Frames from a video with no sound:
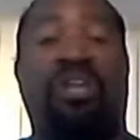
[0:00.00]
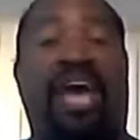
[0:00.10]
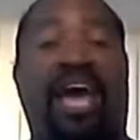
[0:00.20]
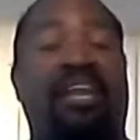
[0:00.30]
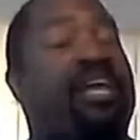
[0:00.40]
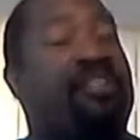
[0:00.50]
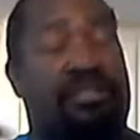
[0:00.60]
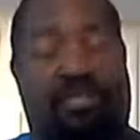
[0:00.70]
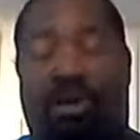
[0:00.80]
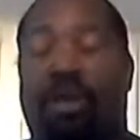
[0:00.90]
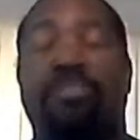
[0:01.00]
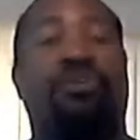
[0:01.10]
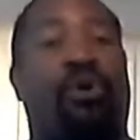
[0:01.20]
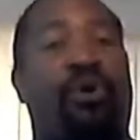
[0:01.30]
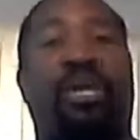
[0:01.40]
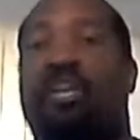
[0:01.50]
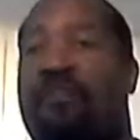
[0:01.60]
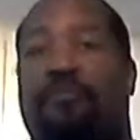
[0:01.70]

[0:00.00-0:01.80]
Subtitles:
doing that and the song is going